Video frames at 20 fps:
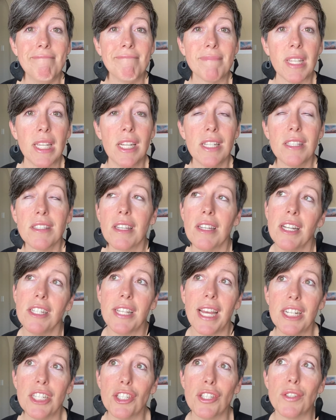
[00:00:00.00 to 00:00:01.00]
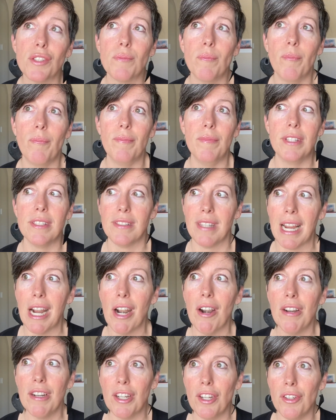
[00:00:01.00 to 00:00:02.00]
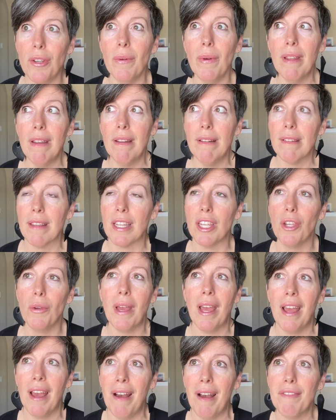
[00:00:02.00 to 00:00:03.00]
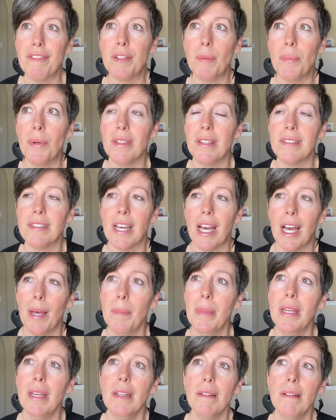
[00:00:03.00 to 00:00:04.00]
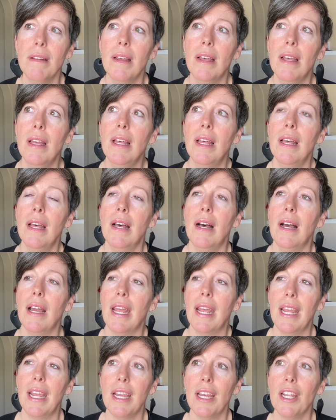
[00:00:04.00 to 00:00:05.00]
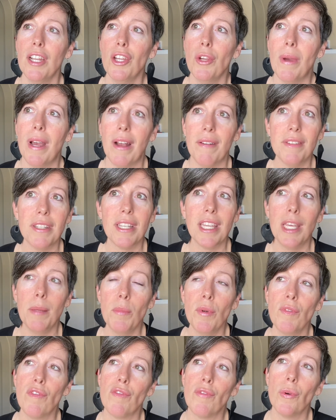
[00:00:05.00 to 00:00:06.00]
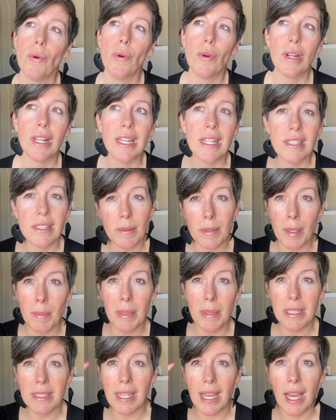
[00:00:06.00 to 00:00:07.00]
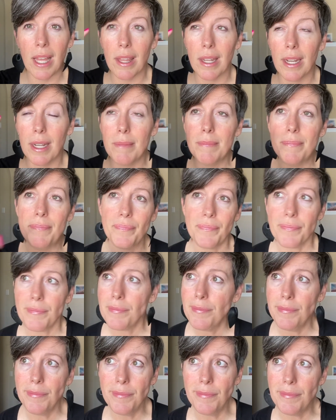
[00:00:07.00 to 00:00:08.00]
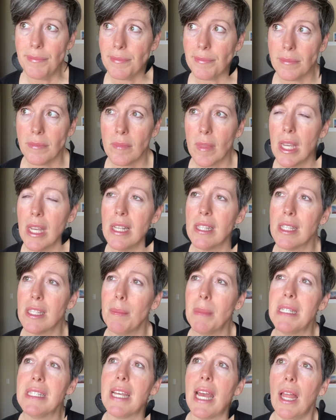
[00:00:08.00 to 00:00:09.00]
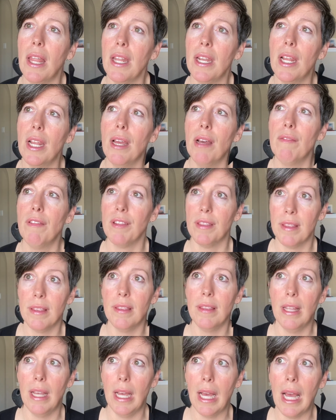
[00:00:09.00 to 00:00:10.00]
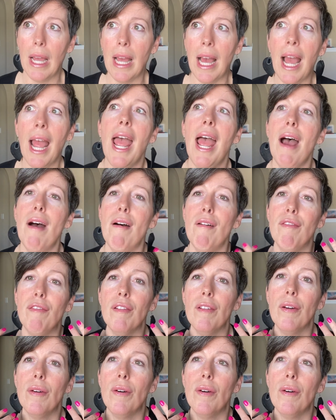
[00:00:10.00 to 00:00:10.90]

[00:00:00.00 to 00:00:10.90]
And it's going to take just desiring to do it. Like, you have to put the time in, and you have to keep moving forward. And it's the mentality. It's the mentality of, I have